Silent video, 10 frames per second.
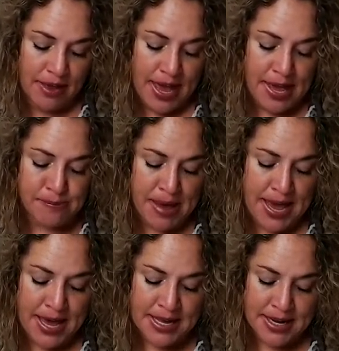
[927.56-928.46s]
a
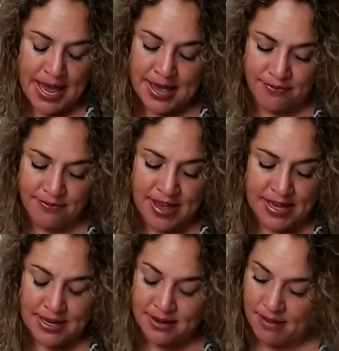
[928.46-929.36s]
man, a
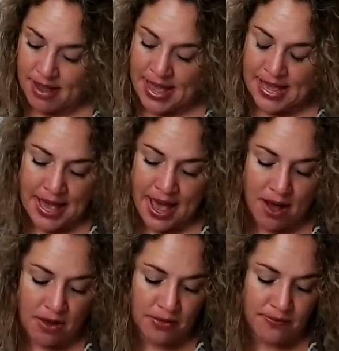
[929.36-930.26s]
fin, a
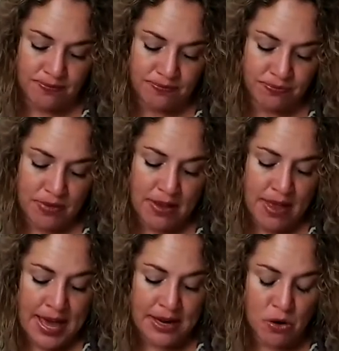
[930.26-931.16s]
gal,
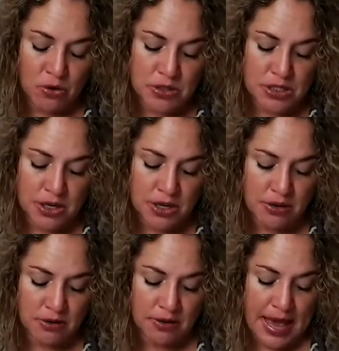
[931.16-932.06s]
an
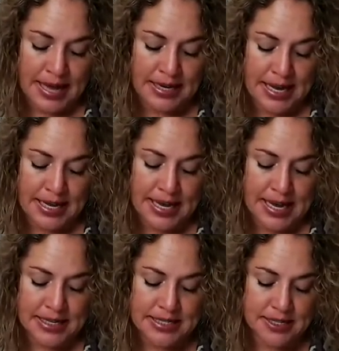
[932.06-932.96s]
ulcer, an
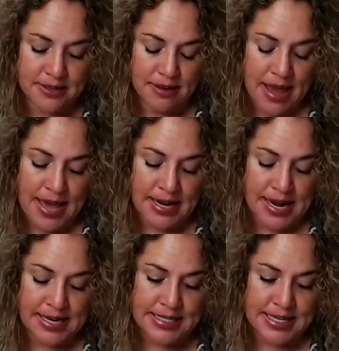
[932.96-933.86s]
idiot, an
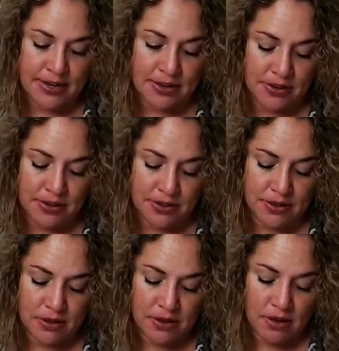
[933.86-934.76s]
ideal,
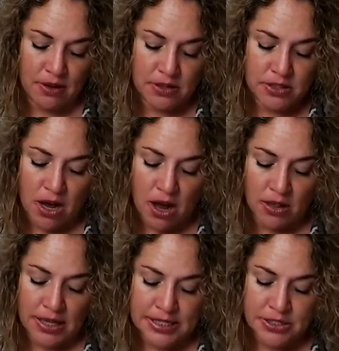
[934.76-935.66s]

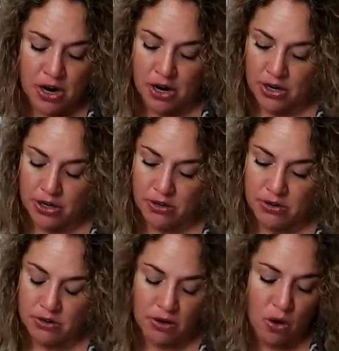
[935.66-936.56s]
tall and dark,
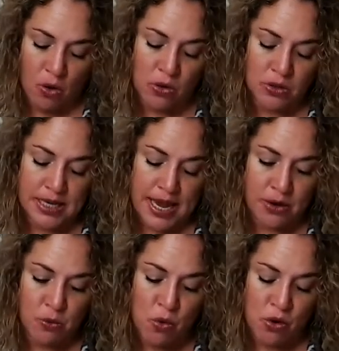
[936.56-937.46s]
old
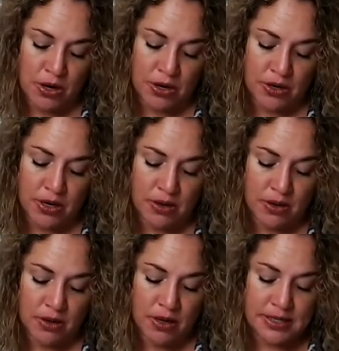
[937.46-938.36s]
and worn,
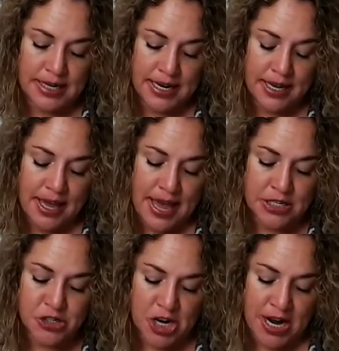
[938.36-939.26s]
Dick
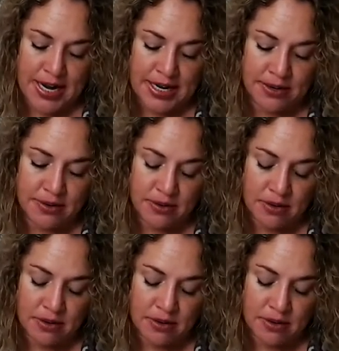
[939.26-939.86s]
and Jane,